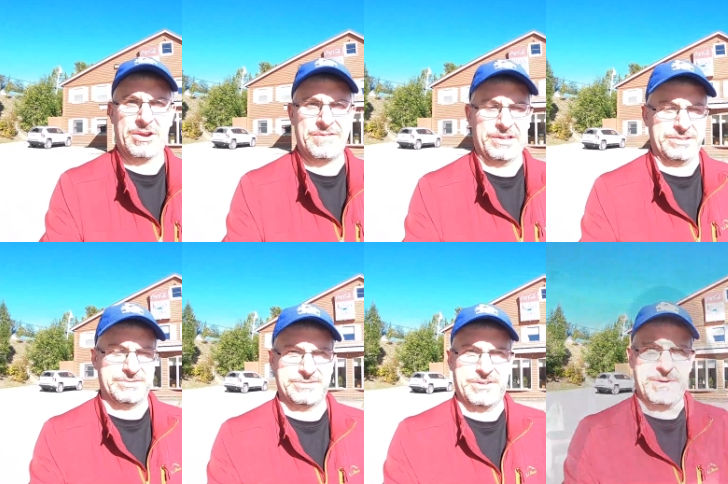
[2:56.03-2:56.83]
Greenville.
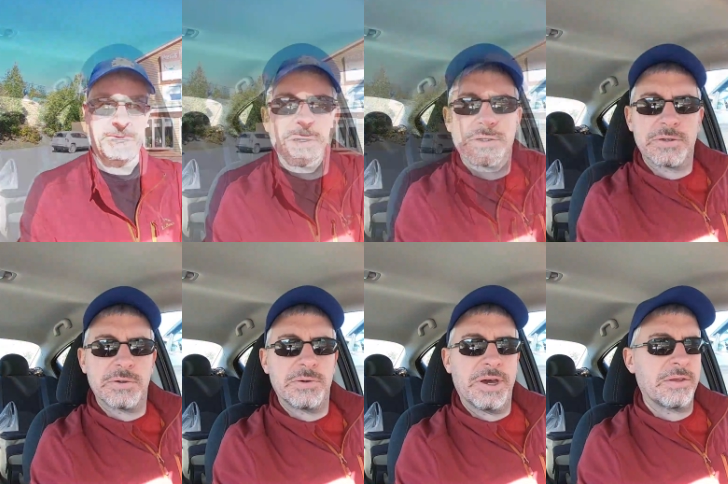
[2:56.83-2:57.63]

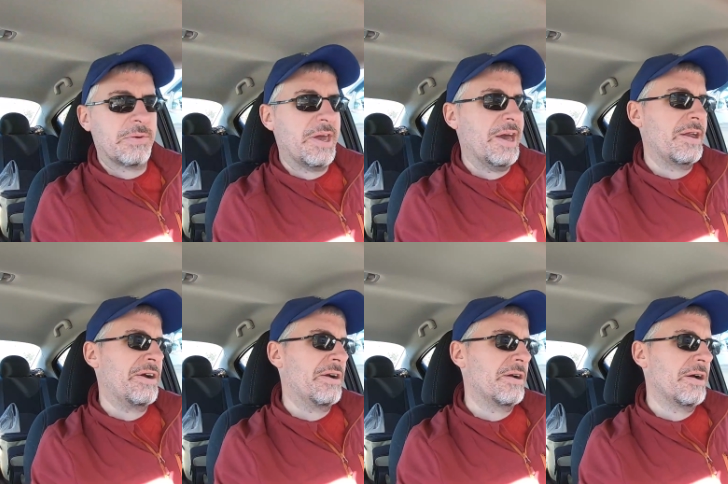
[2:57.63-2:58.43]
So now that we had
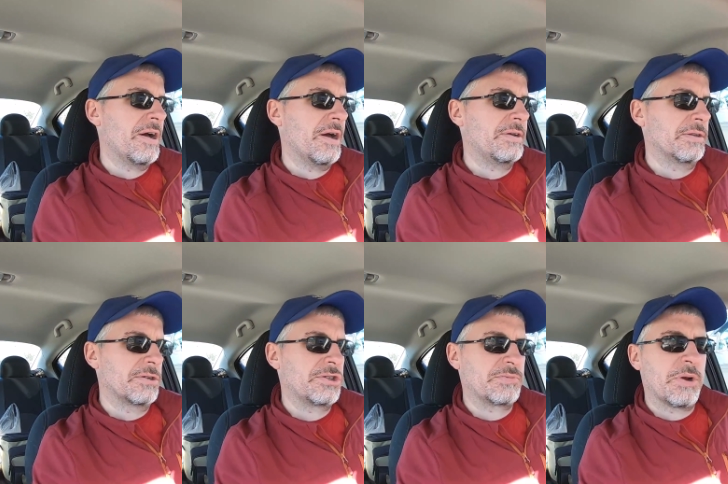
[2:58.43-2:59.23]
our
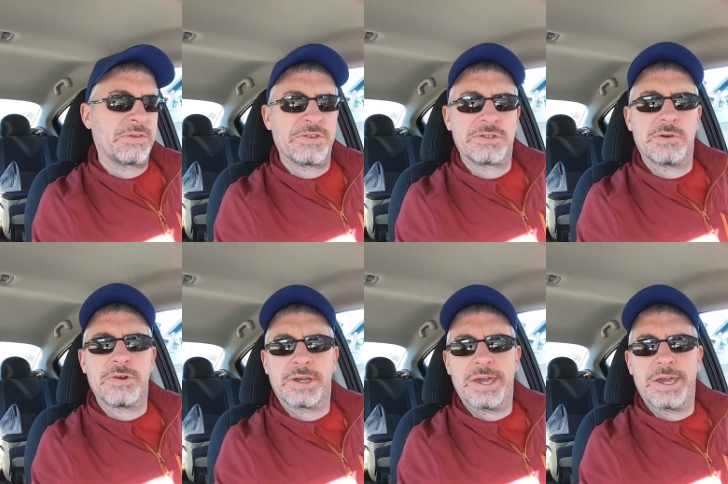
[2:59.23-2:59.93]
delicious breakfast over